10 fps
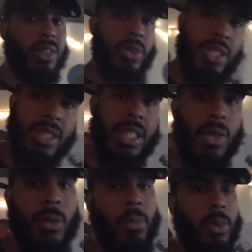so this
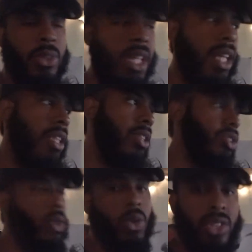single most likely
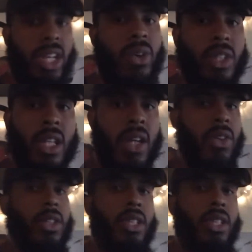just go on SoundCloud.